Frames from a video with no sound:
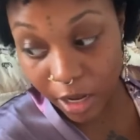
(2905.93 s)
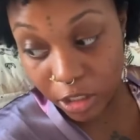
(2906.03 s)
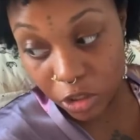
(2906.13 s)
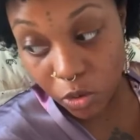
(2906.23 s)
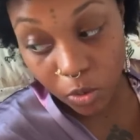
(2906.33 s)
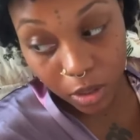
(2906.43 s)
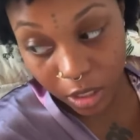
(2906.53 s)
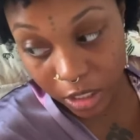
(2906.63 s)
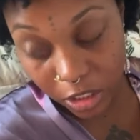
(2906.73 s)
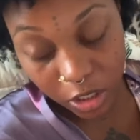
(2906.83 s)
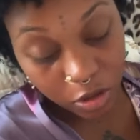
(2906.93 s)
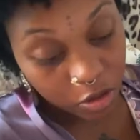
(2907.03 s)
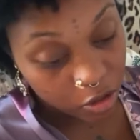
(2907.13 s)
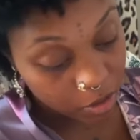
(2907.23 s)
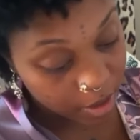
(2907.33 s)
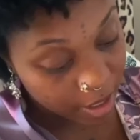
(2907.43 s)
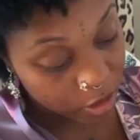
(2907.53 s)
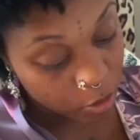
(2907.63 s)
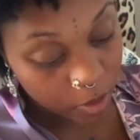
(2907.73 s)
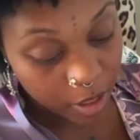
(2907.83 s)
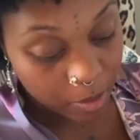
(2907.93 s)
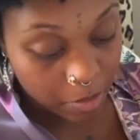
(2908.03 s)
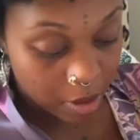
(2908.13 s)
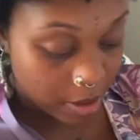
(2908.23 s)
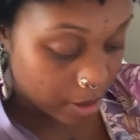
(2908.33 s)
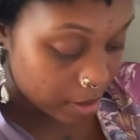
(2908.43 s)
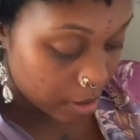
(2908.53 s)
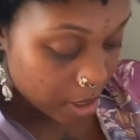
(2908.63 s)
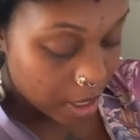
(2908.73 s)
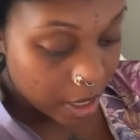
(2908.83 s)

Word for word: I do want to continue to do that so we can bond,